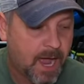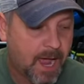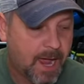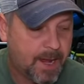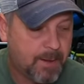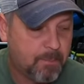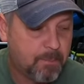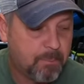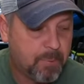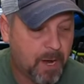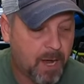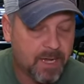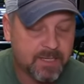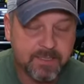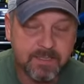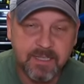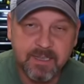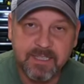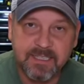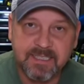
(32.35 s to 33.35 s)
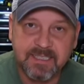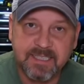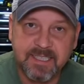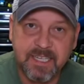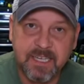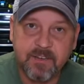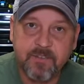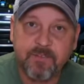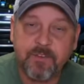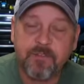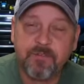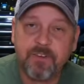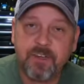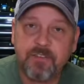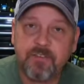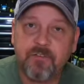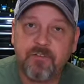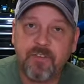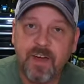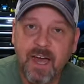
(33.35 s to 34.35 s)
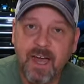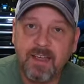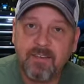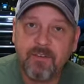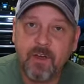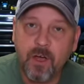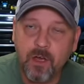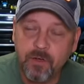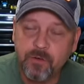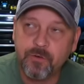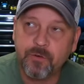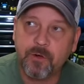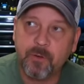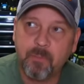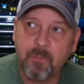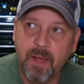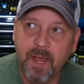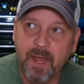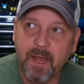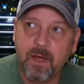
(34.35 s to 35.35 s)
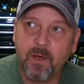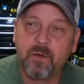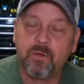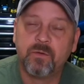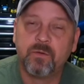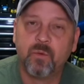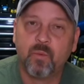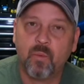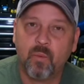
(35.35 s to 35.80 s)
I bought the ZEAK 5500 pound